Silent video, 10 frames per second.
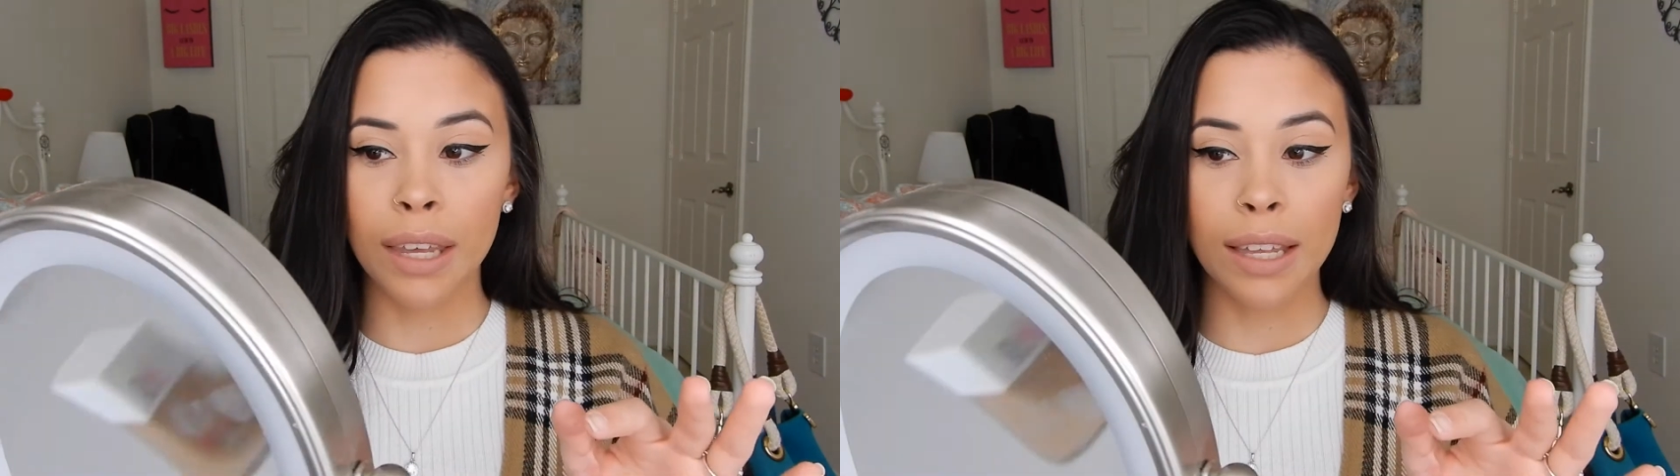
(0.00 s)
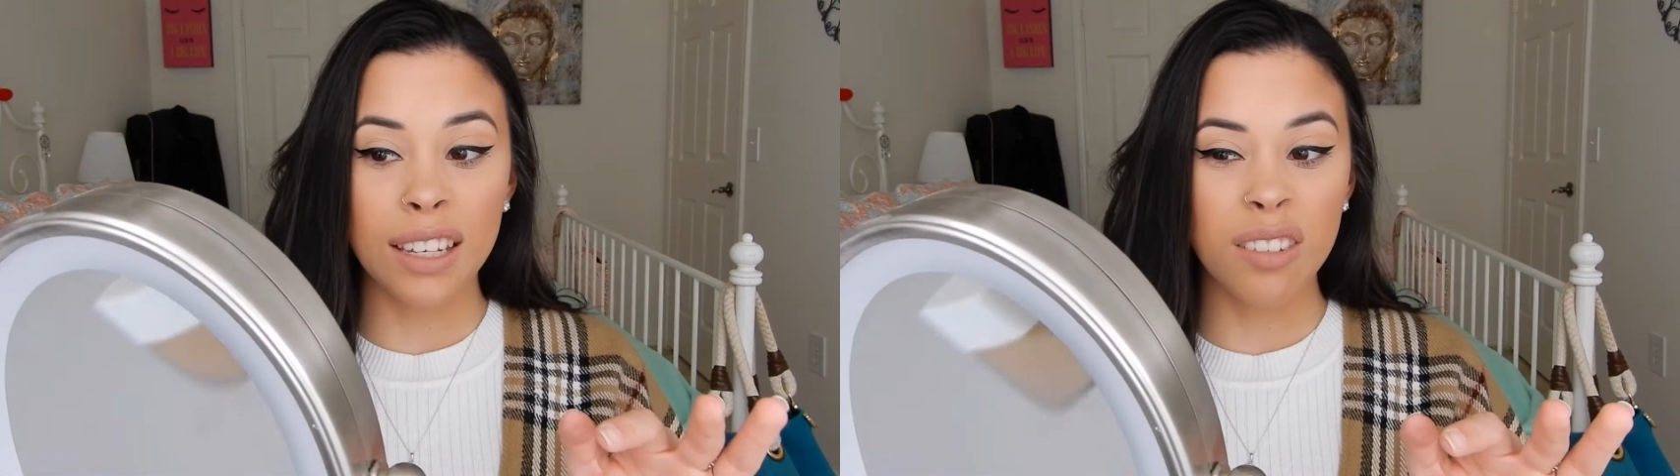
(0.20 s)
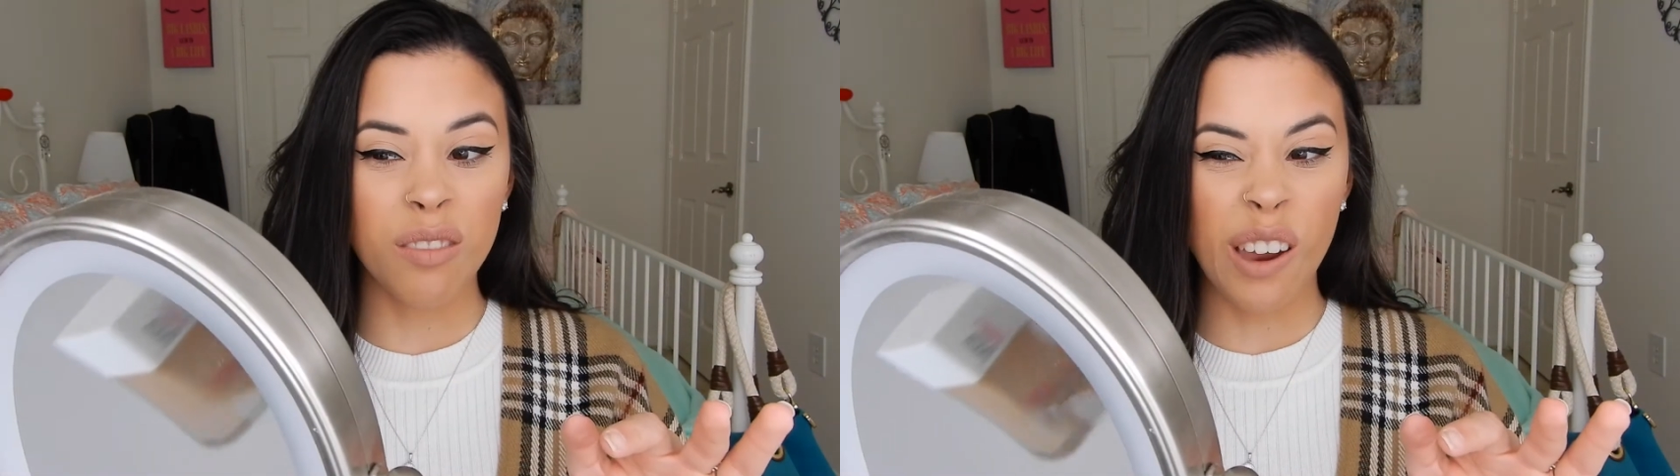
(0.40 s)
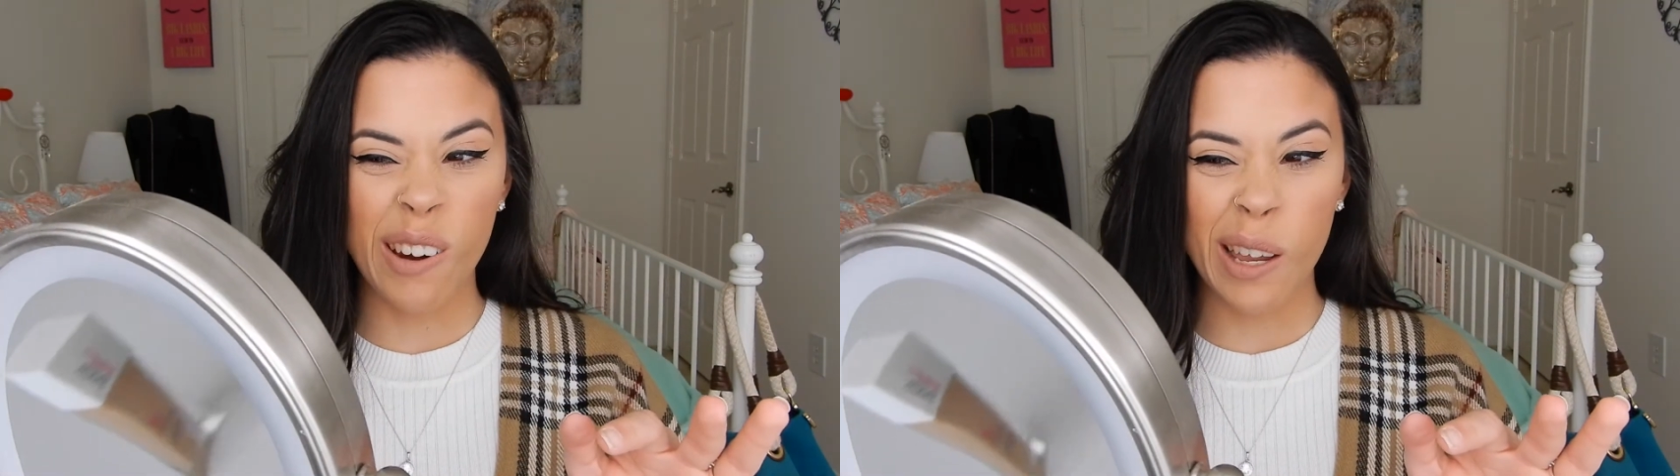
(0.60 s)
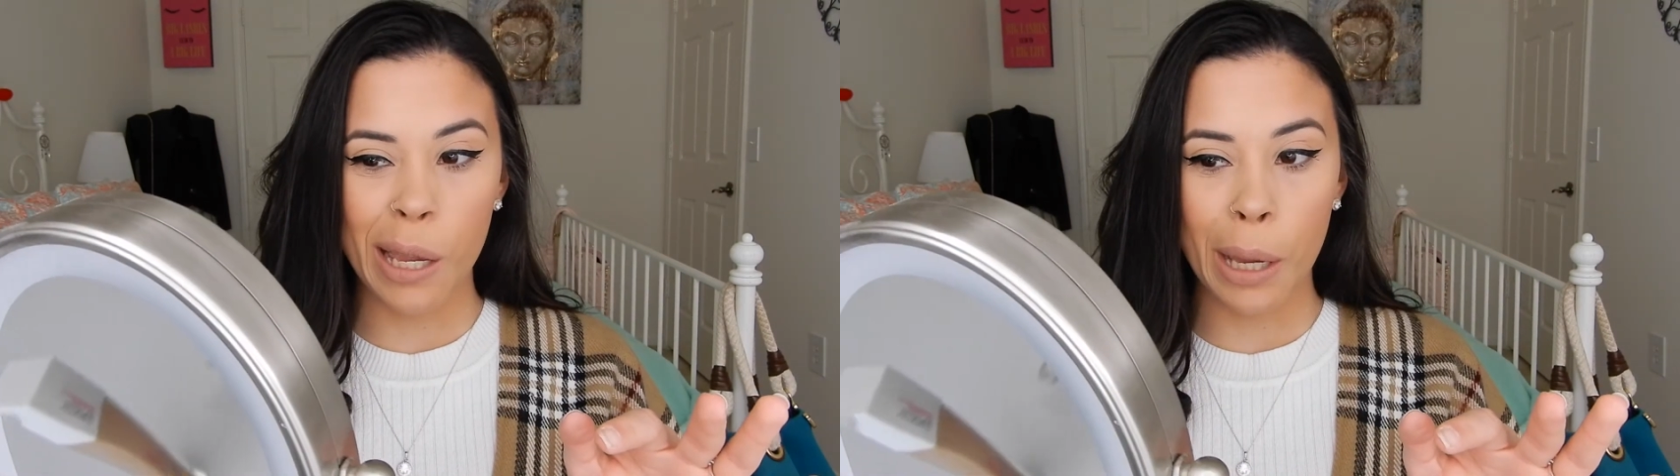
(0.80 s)
It
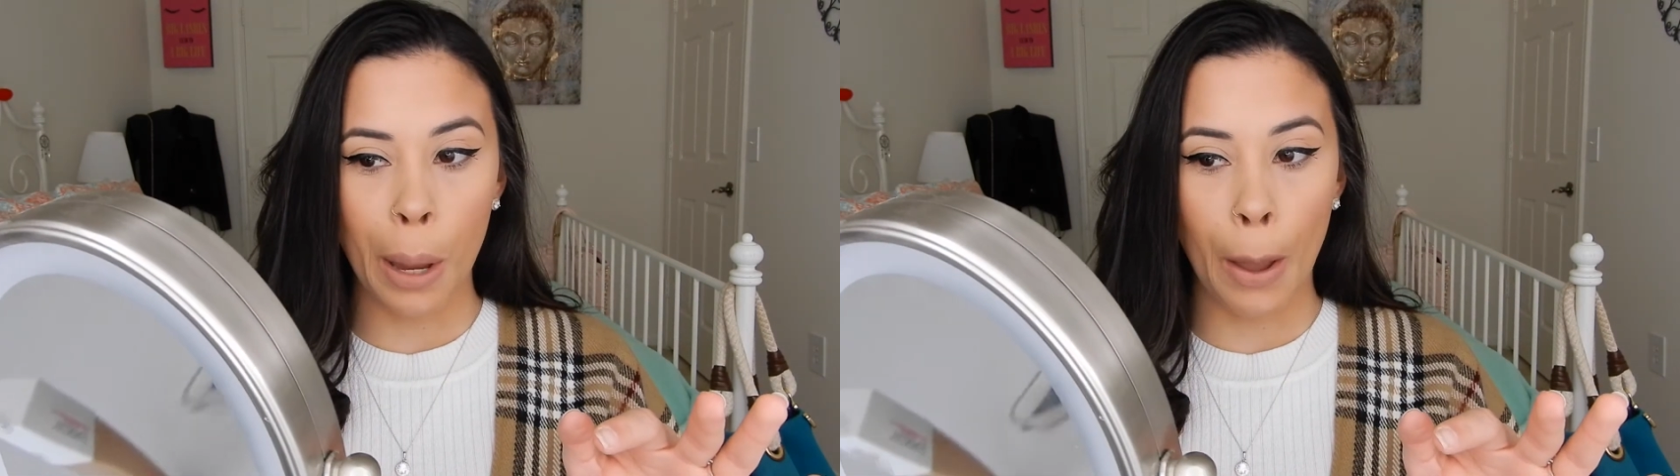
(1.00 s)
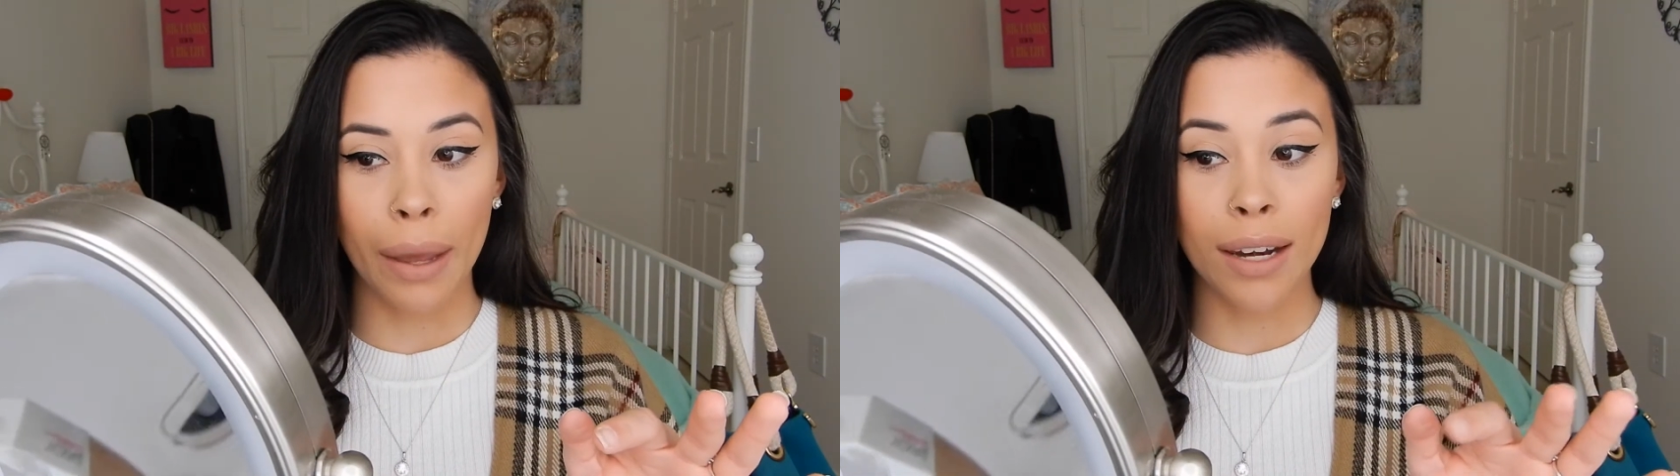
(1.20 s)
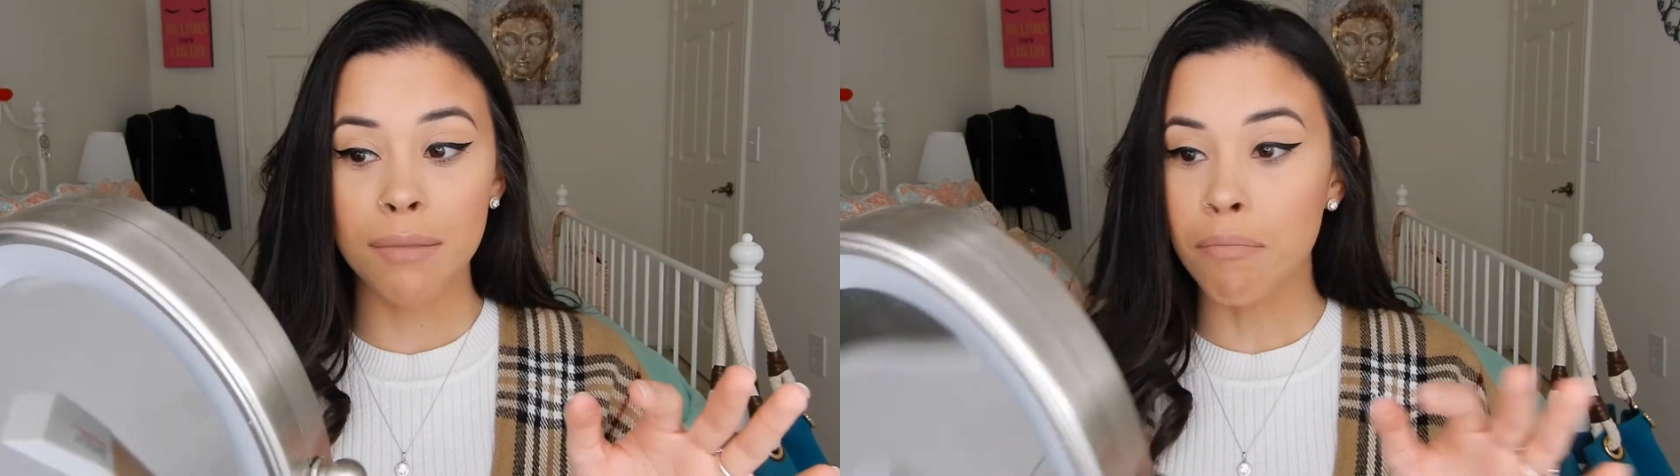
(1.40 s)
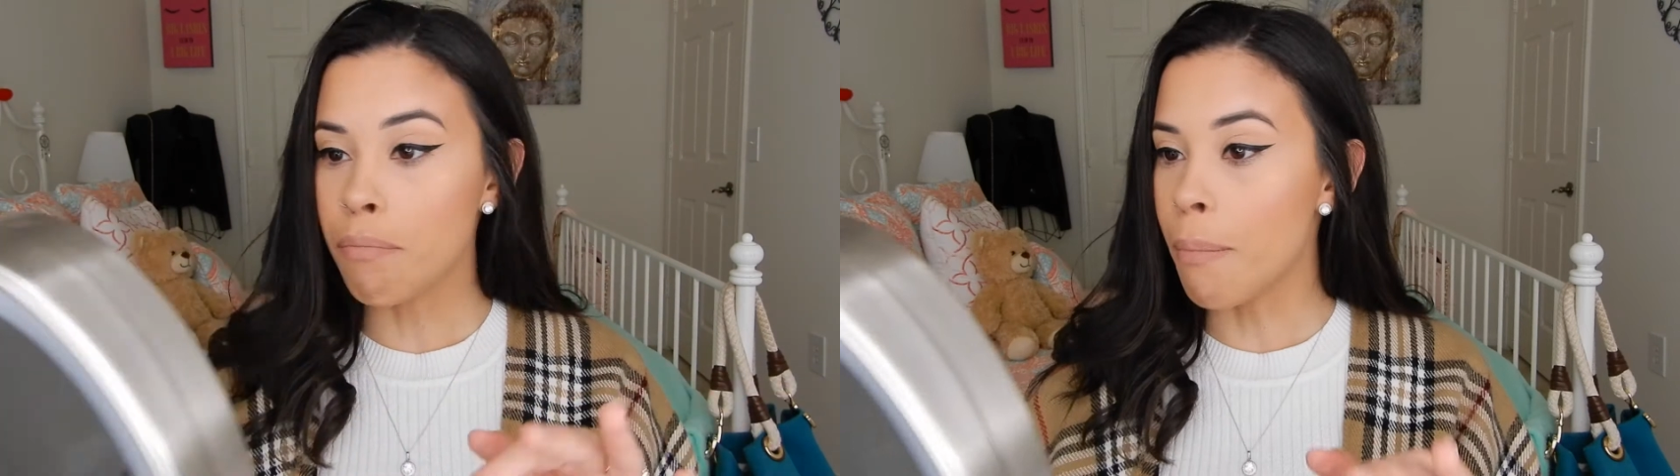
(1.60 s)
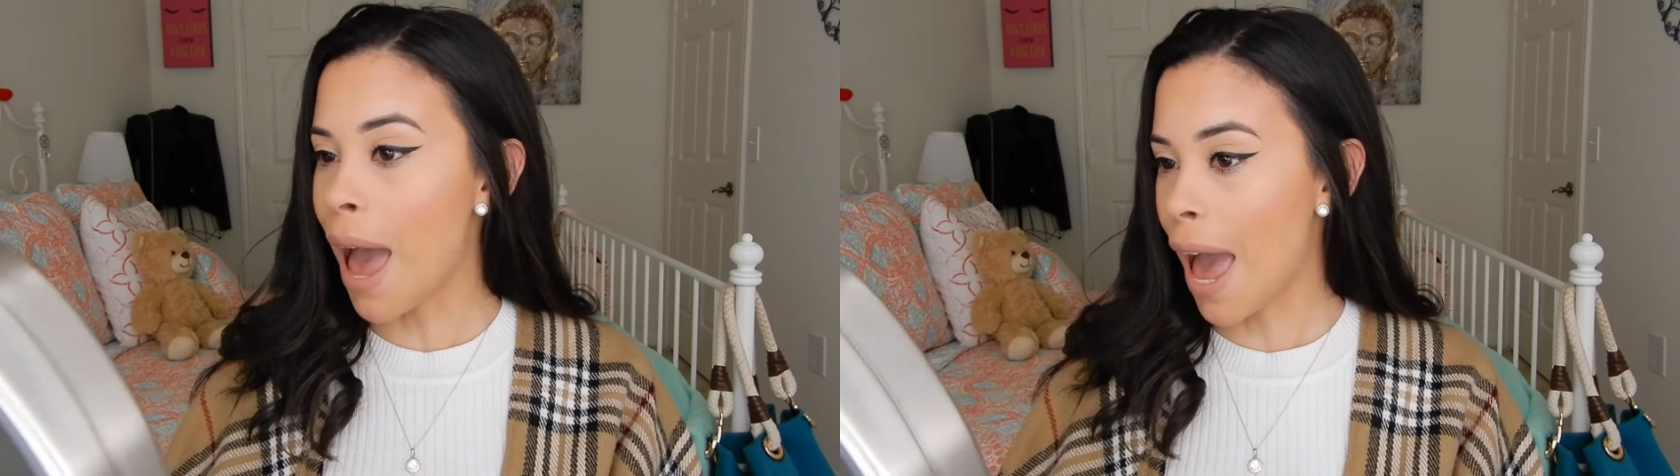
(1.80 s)
is
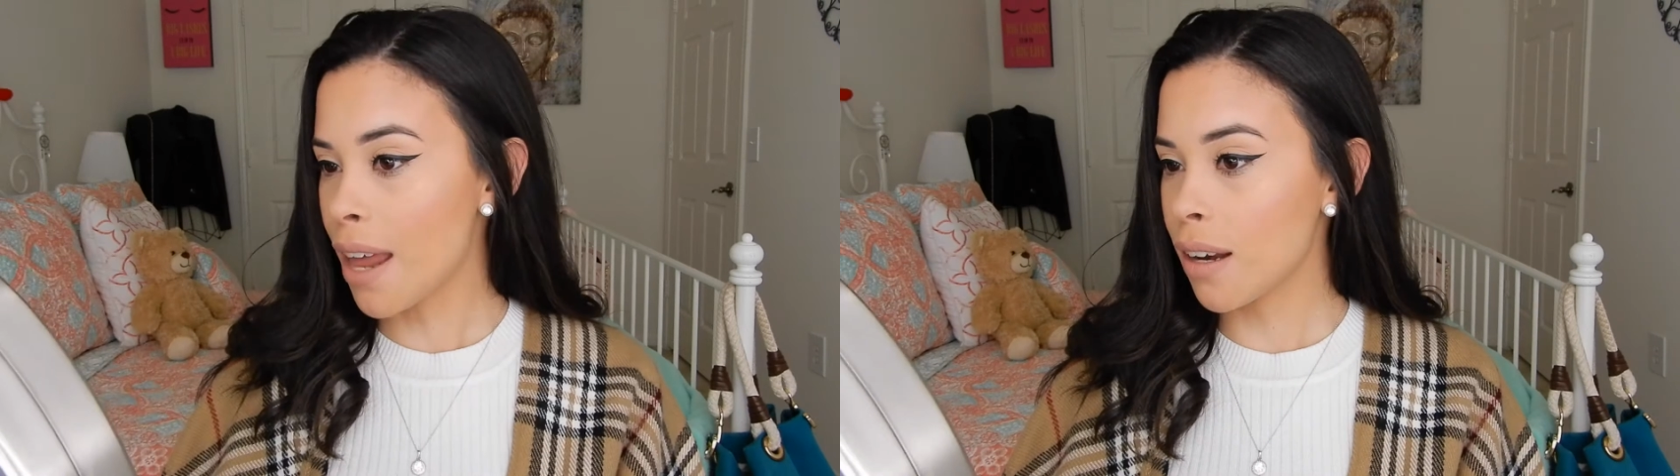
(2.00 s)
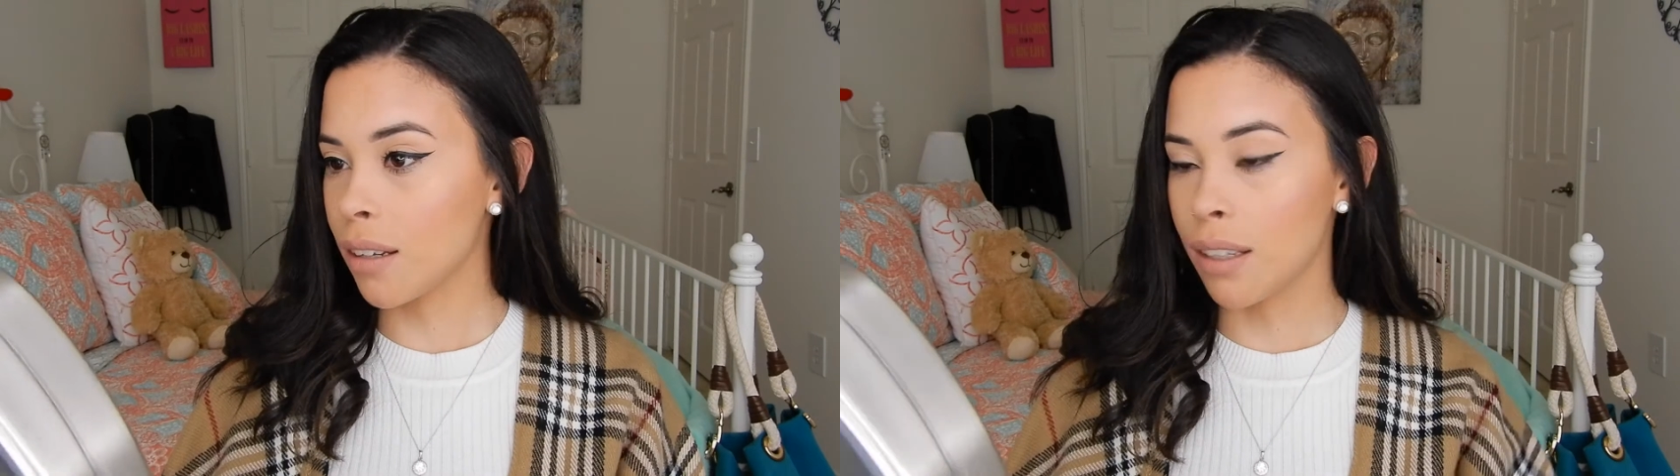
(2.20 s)
matte.